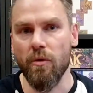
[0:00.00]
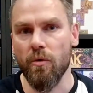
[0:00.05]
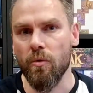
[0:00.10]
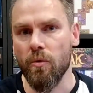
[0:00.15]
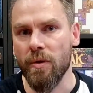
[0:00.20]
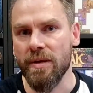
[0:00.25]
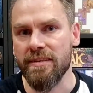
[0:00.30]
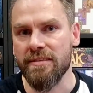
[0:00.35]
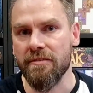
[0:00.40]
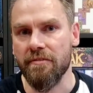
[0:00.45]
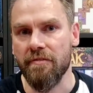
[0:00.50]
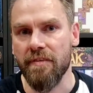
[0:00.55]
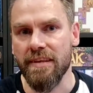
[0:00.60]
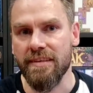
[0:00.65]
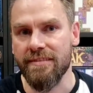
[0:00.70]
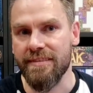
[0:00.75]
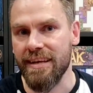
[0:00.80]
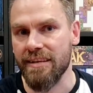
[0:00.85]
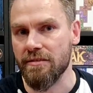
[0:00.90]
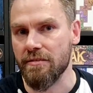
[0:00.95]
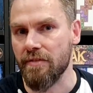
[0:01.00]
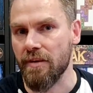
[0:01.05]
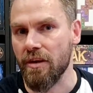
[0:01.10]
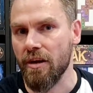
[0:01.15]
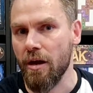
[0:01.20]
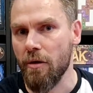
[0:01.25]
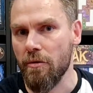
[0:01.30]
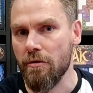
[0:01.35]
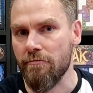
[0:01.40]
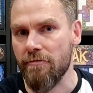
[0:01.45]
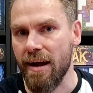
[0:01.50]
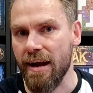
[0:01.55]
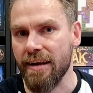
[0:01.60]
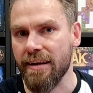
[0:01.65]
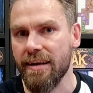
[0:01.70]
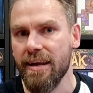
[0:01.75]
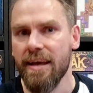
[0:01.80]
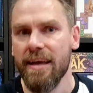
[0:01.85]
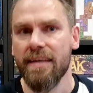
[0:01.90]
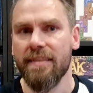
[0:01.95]
always defeats that of a lower
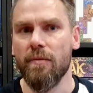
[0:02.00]
rank,